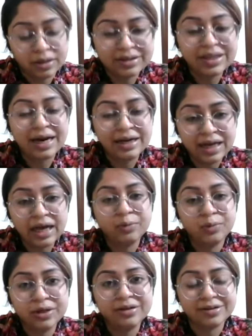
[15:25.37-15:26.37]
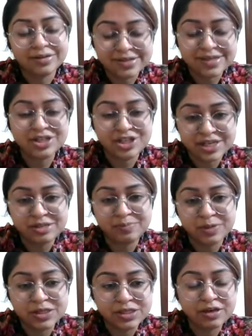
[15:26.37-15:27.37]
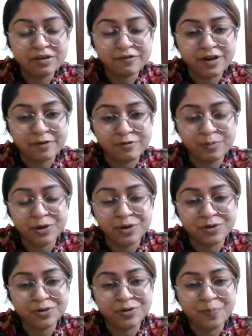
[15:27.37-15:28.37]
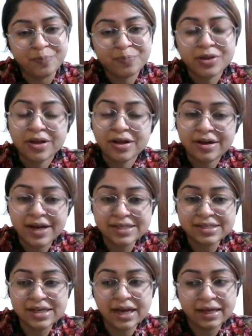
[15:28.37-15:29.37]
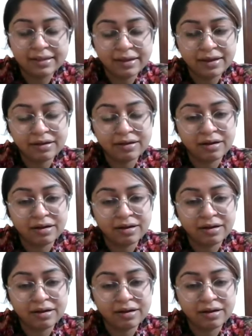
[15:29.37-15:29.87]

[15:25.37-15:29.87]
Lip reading: that I would suggest personally for everybody to do. Rest, I think